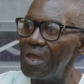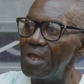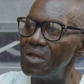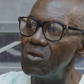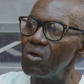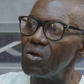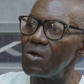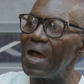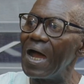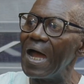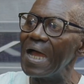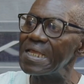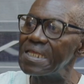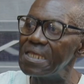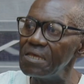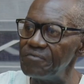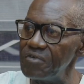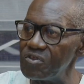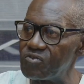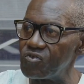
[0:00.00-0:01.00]
Look, I
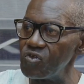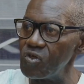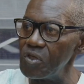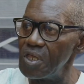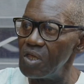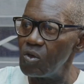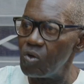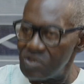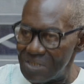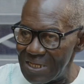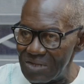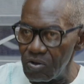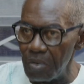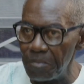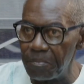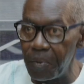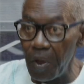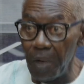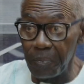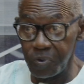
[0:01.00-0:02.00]
give it to you. It was an
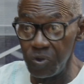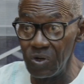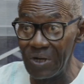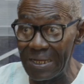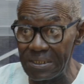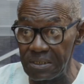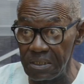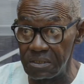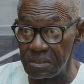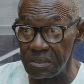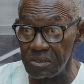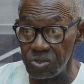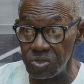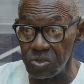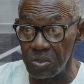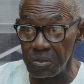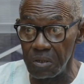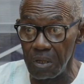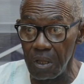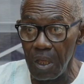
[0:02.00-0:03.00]
unpopular
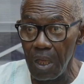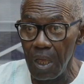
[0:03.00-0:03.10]
decision.